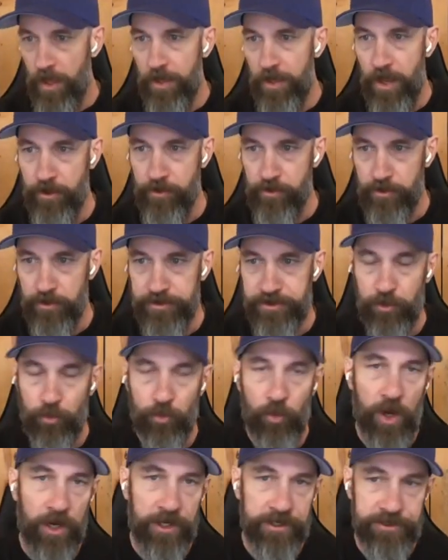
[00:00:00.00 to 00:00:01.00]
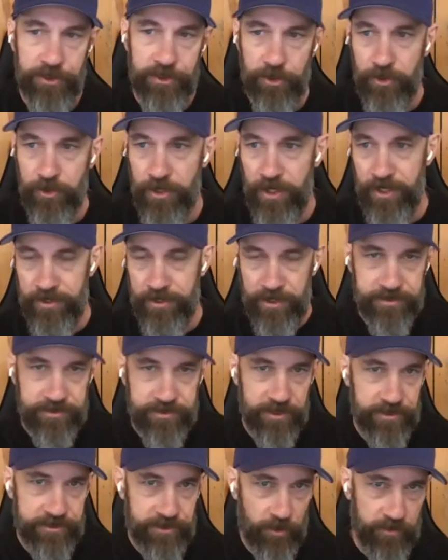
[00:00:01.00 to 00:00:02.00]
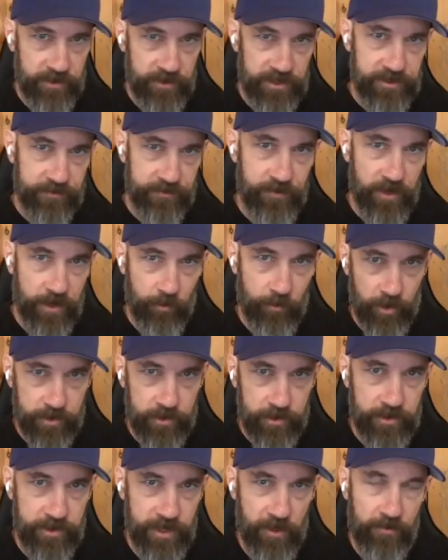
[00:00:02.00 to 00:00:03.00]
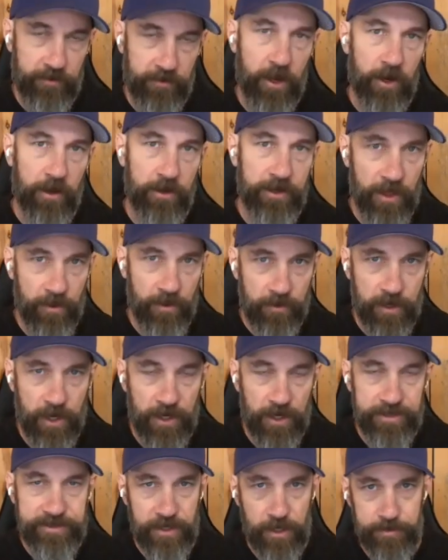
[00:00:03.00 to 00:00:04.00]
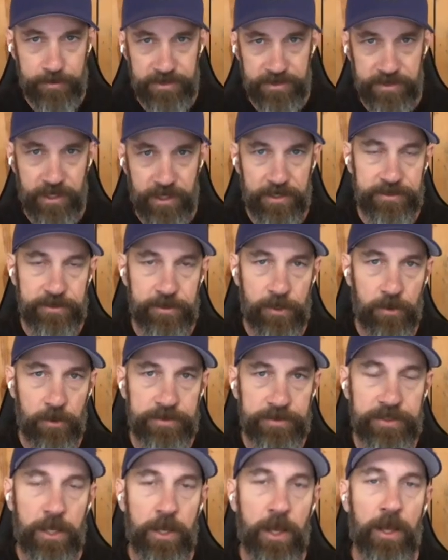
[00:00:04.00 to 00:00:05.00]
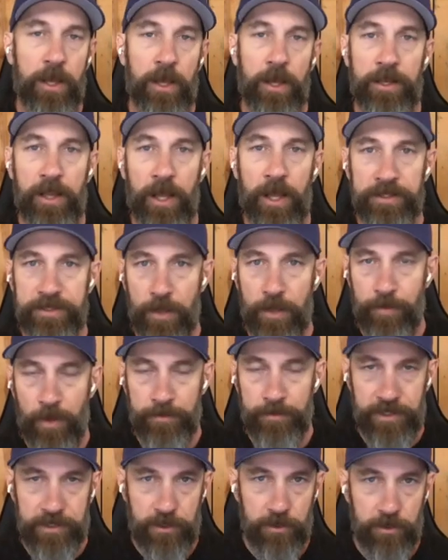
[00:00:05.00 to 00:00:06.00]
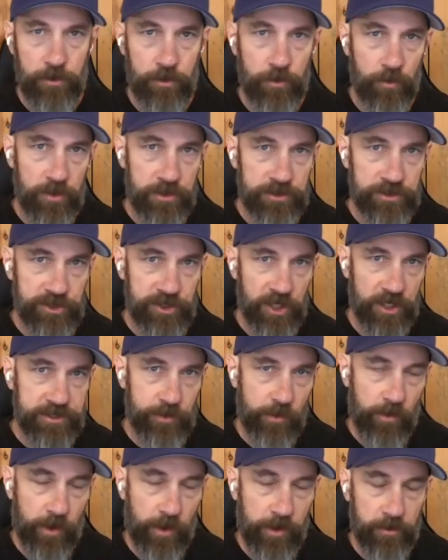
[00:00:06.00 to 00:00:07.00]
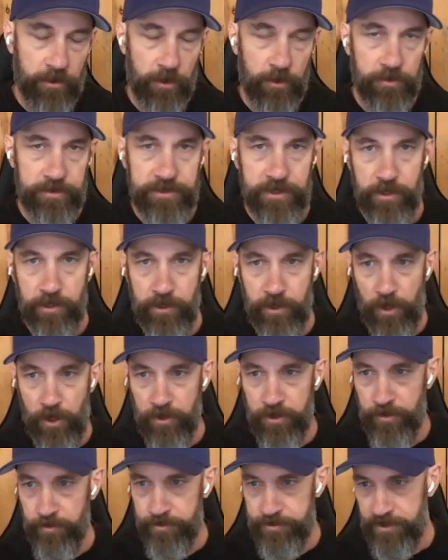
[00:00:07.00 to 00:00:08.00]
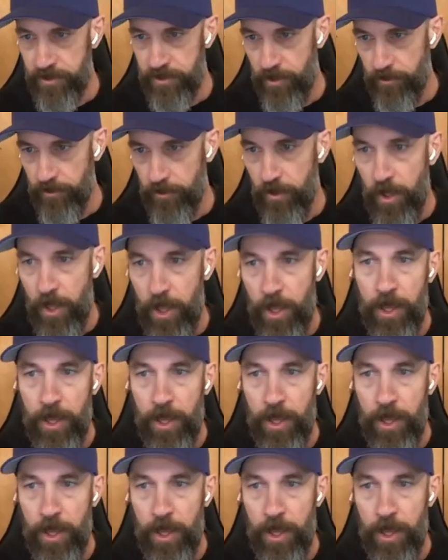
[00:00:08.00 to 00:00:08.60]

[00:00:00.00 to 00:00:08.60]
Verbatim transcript: Now you're using Roger and Ninja, so the Ninja framework, nail the concepts, intense notes, nonstop MCQ, just rewrite your notes, it all comes together.